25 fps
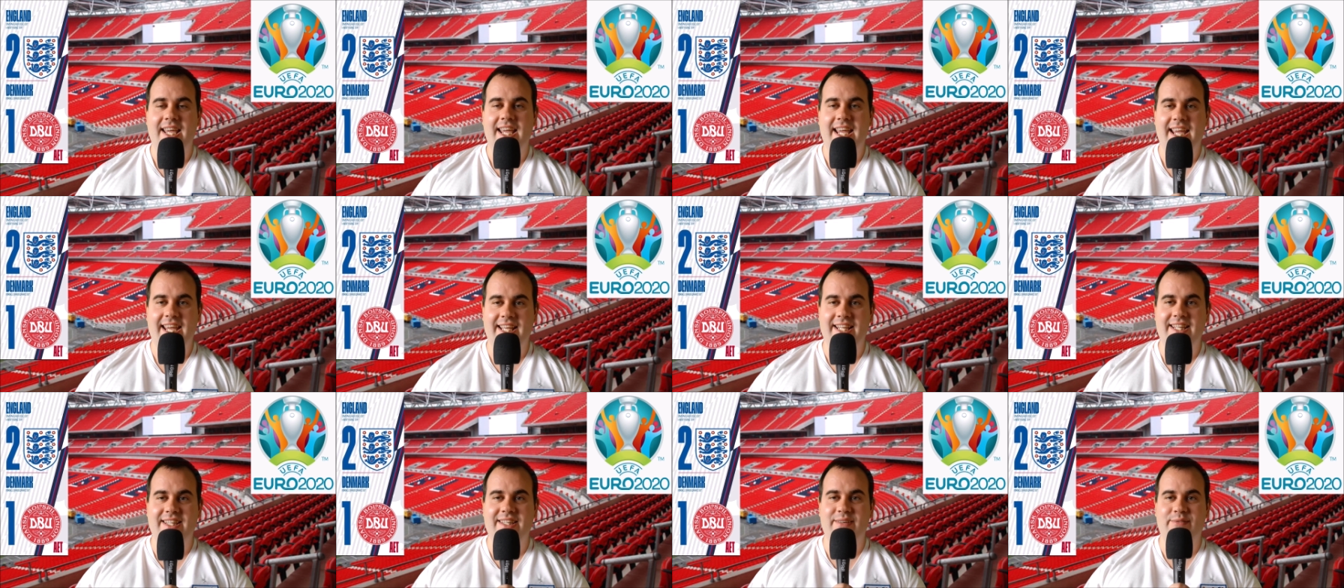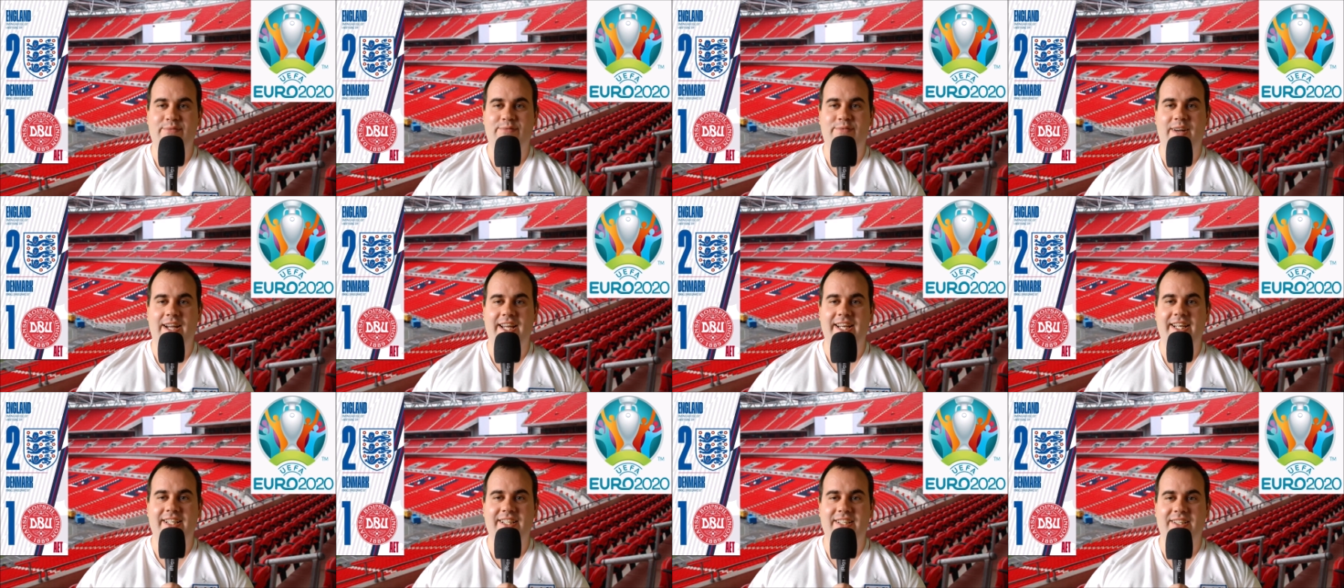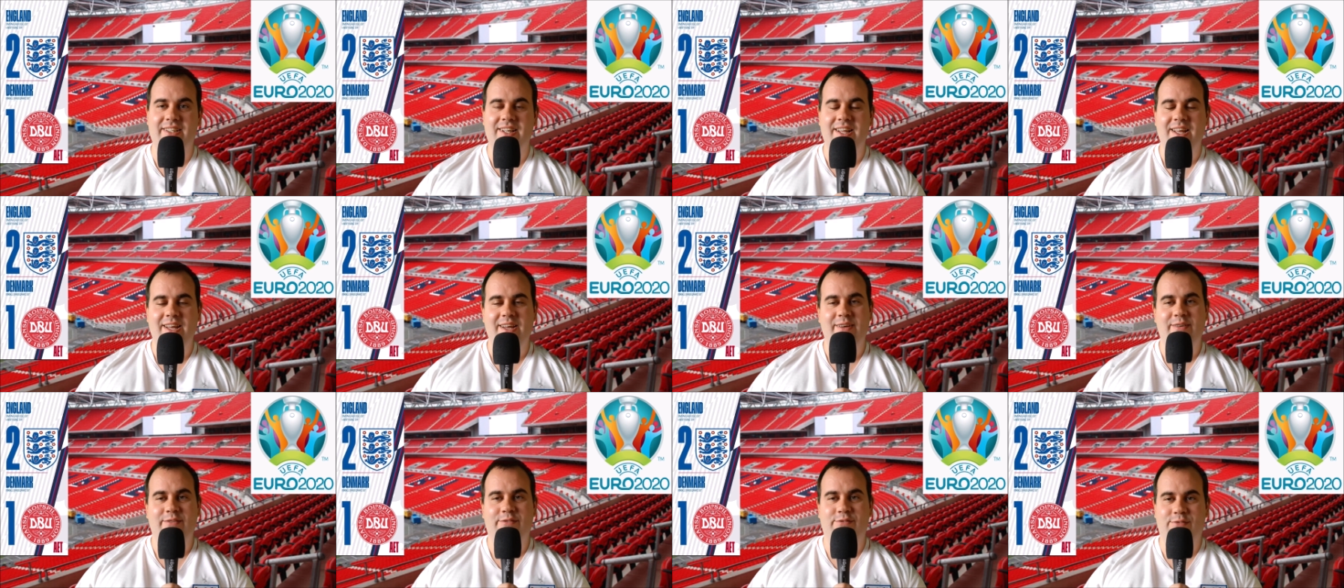in the final
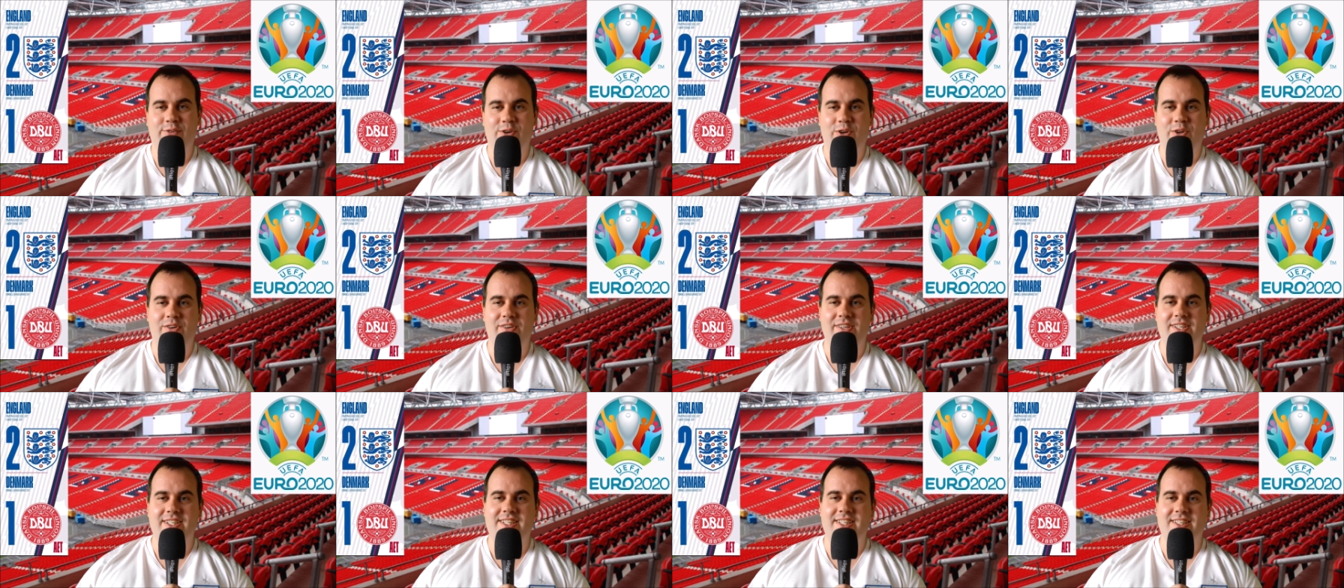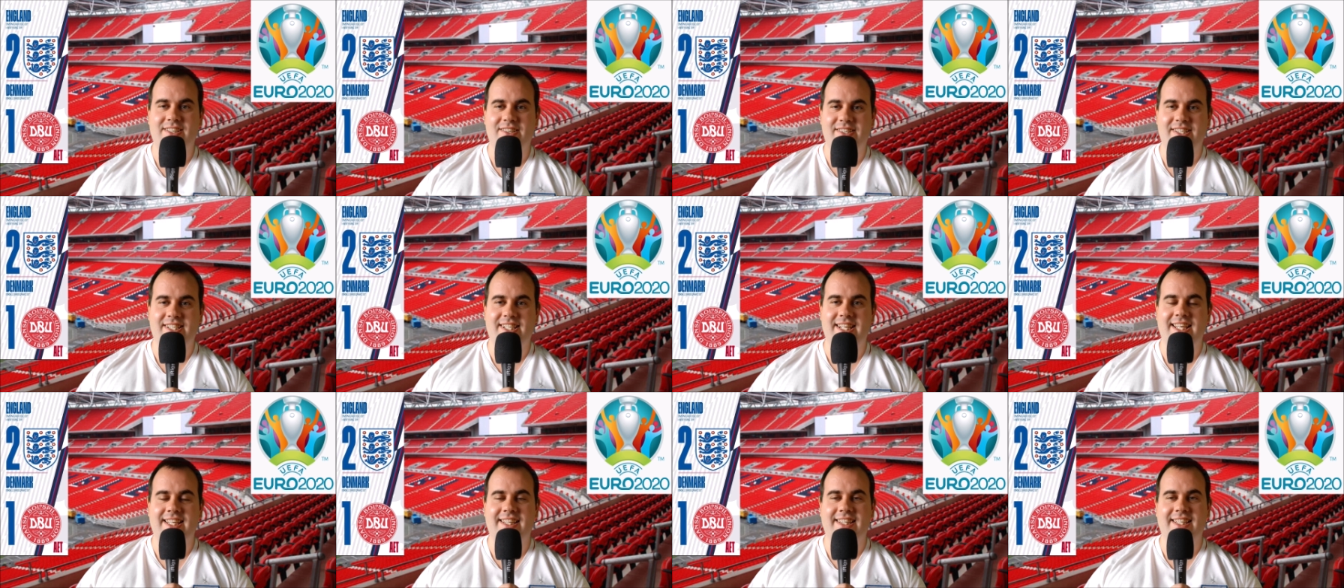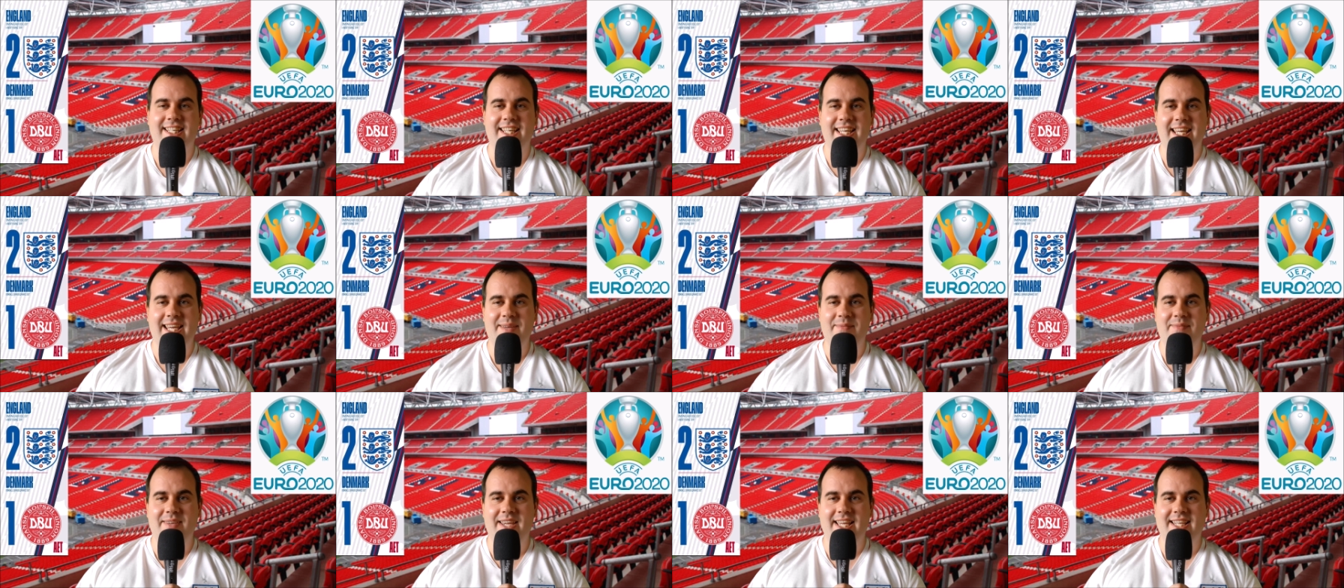for Sunday. The
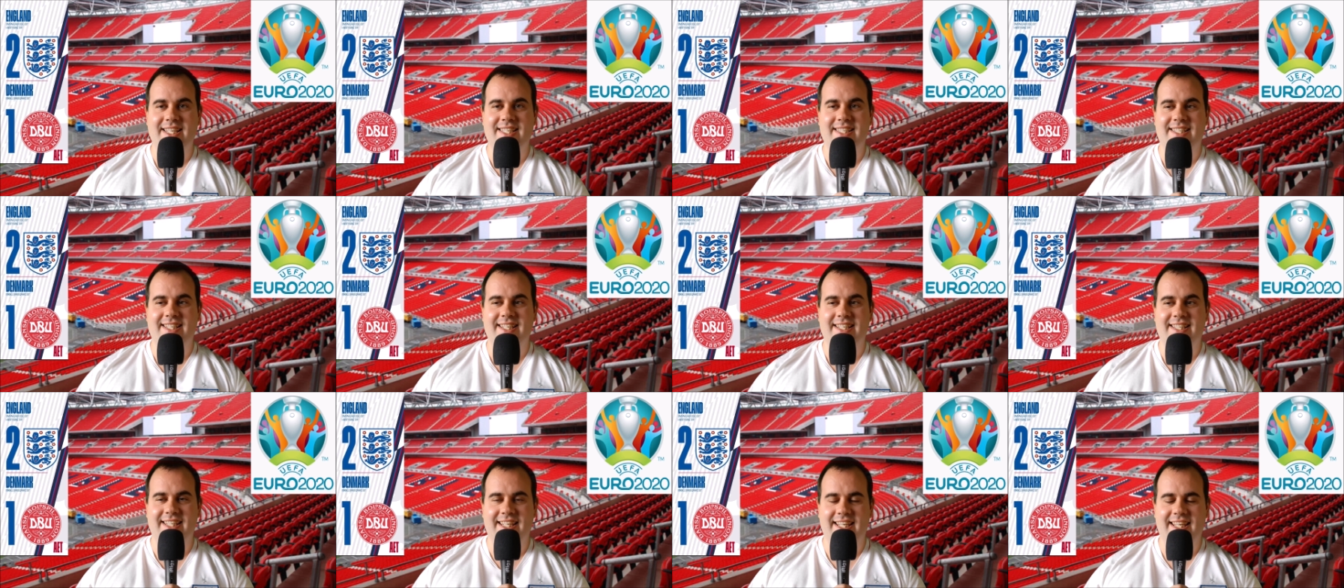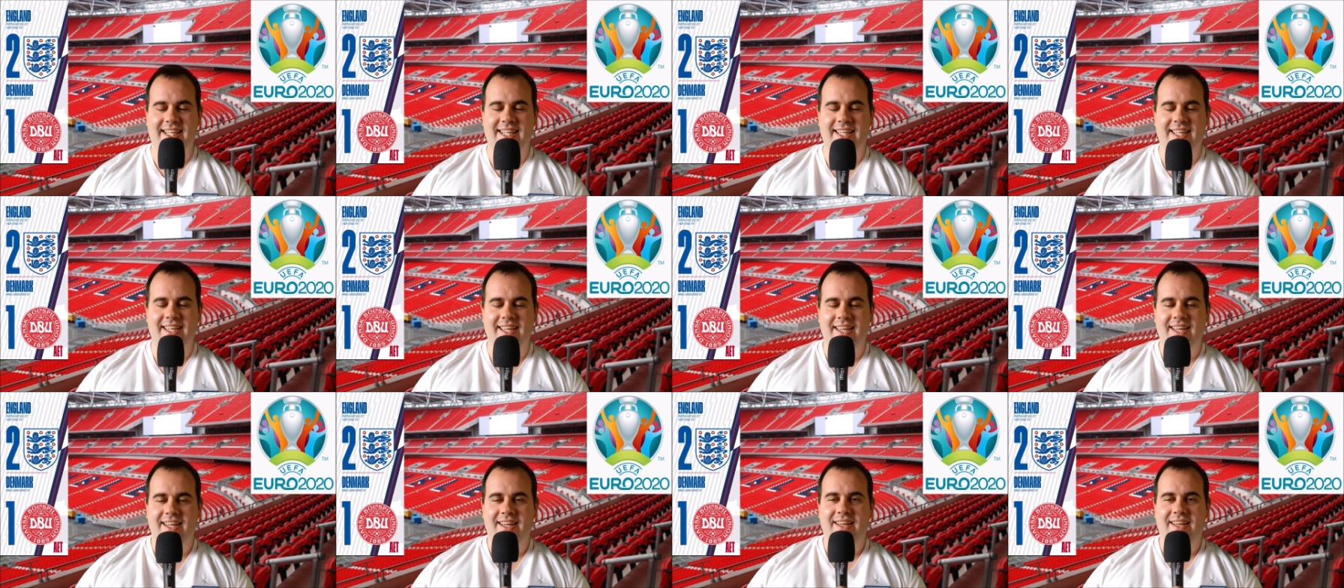game yesterday,